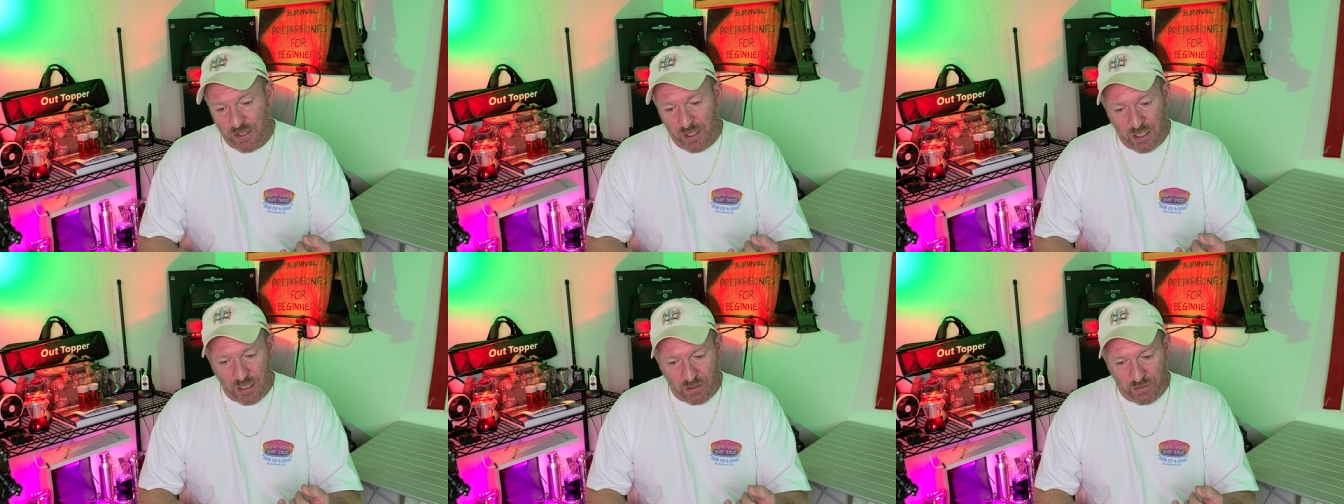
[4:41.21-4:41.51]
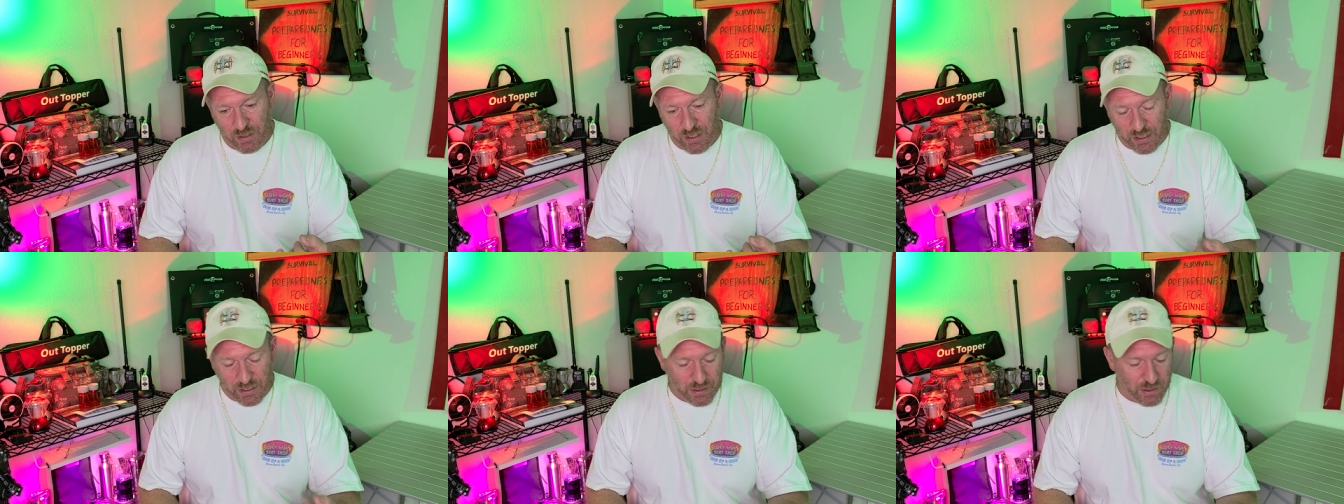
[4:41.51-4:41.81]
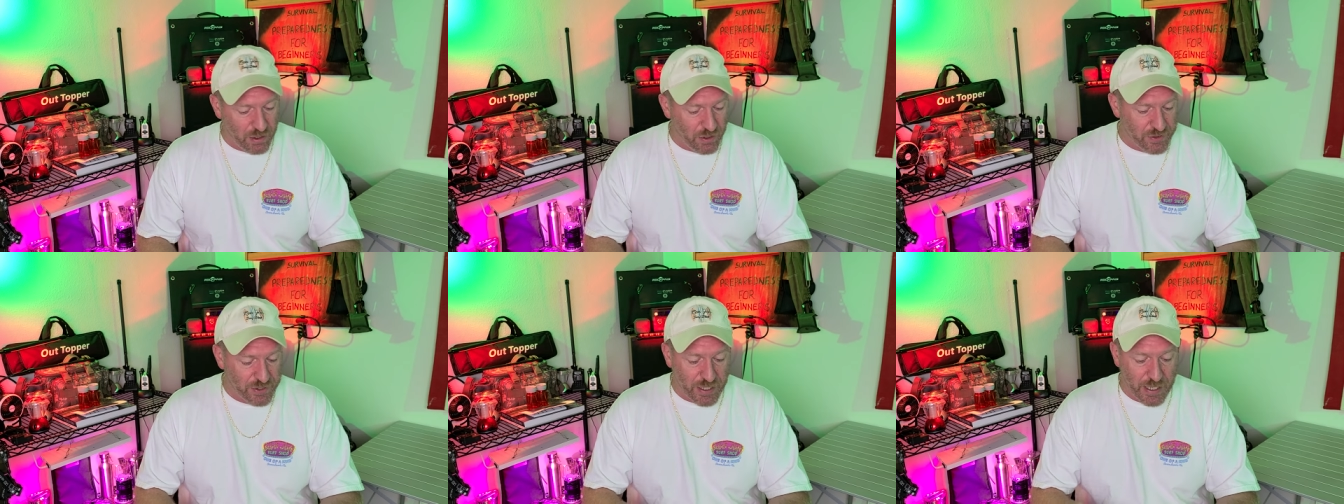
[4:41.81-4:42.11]
and everything
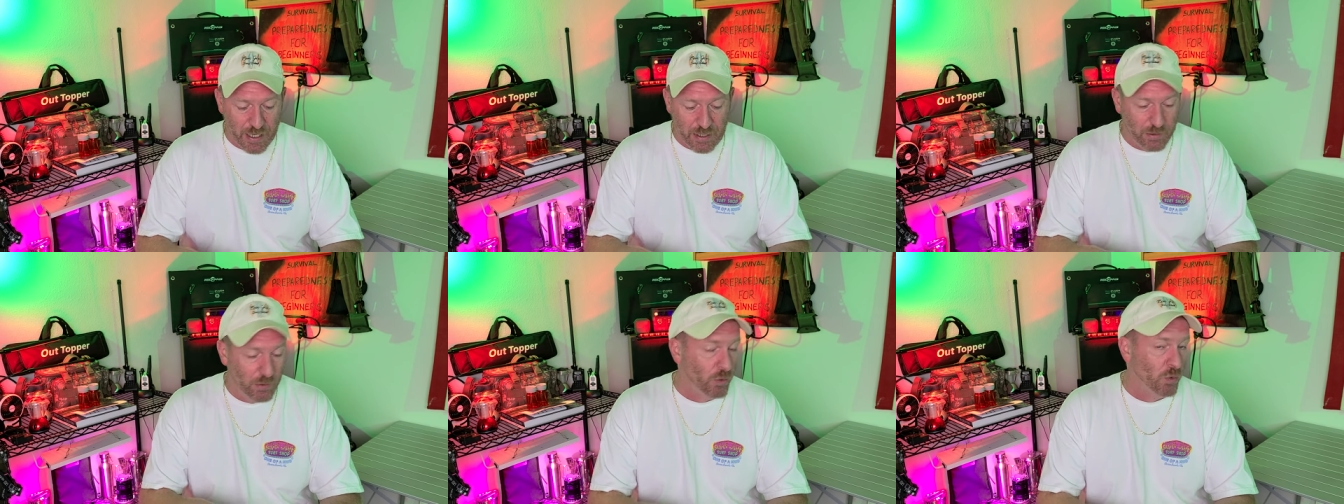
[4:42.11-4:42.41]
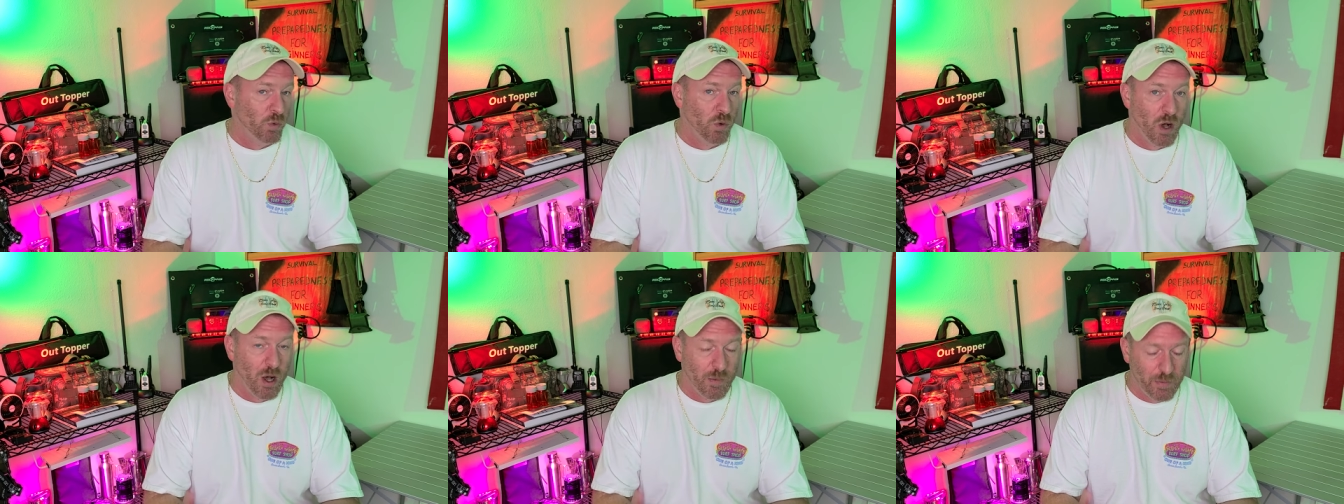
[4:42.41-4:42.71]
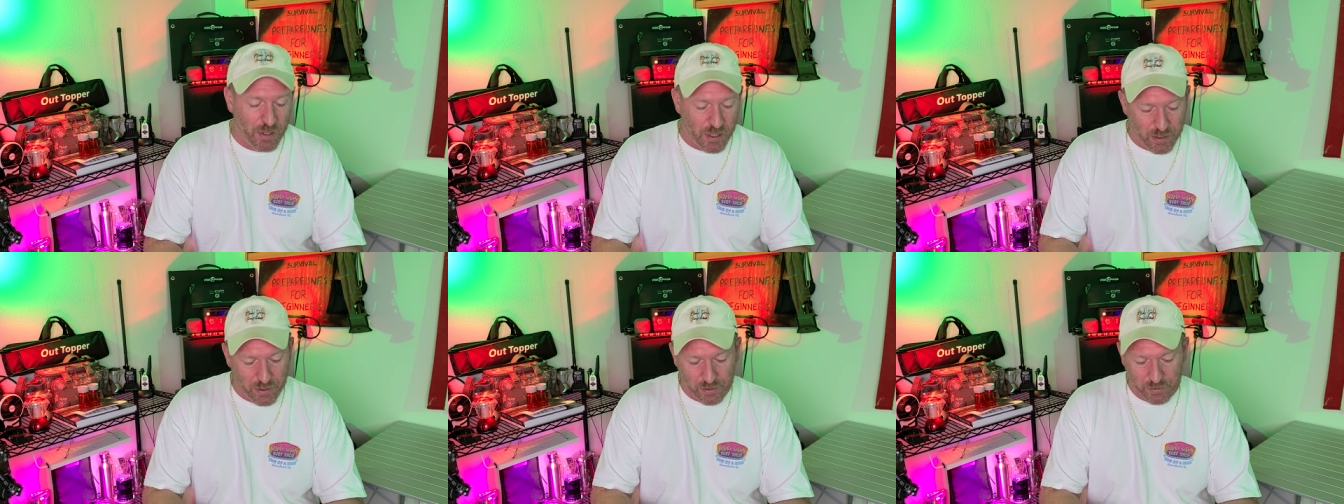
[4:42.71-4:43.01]
else at
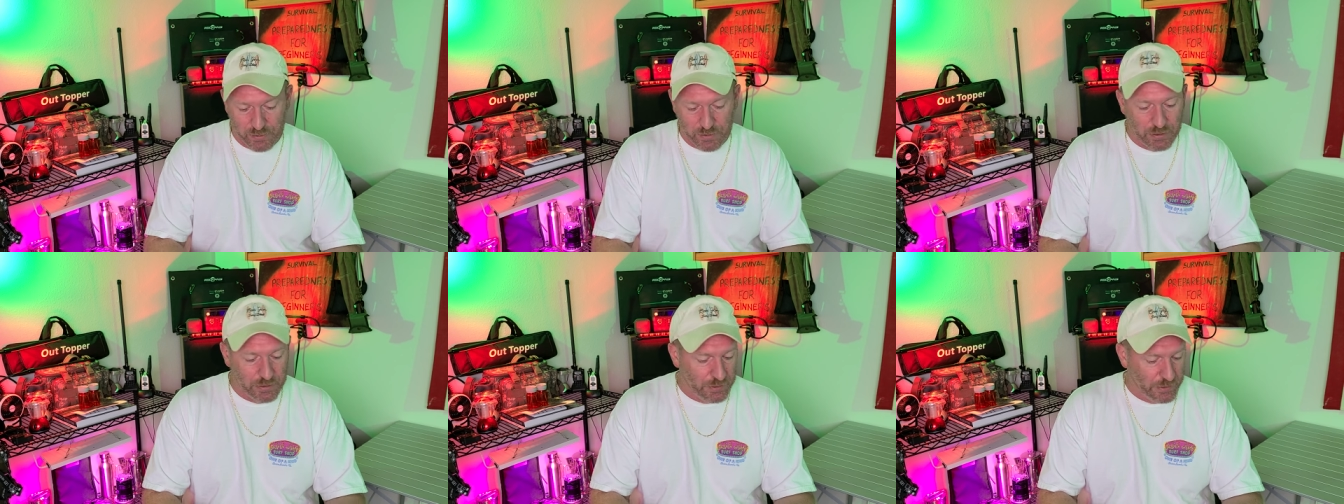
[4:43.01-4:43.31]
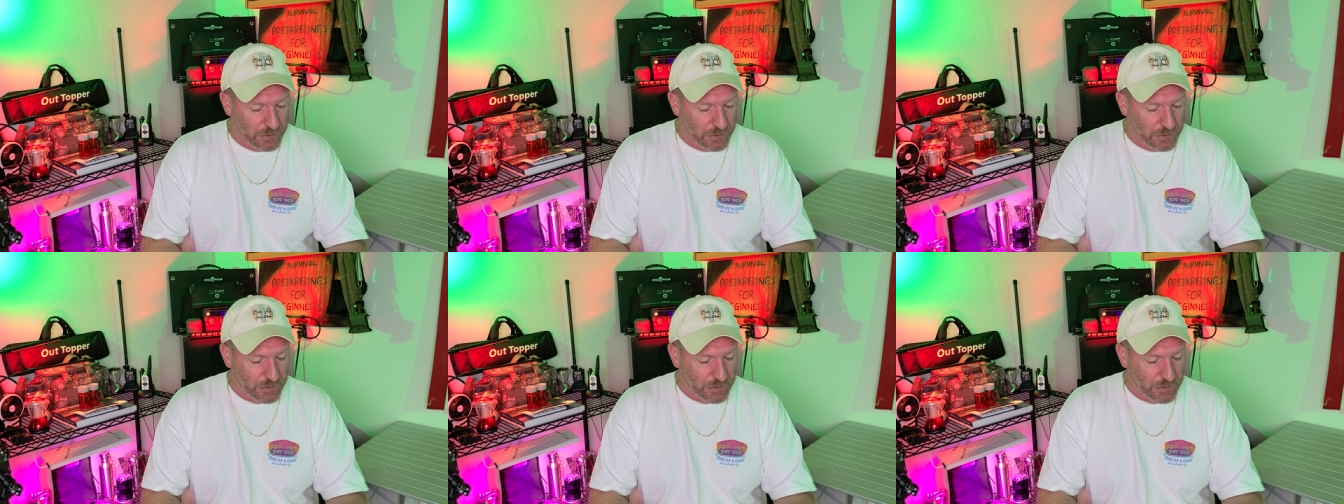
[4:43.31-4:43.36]
Walmart,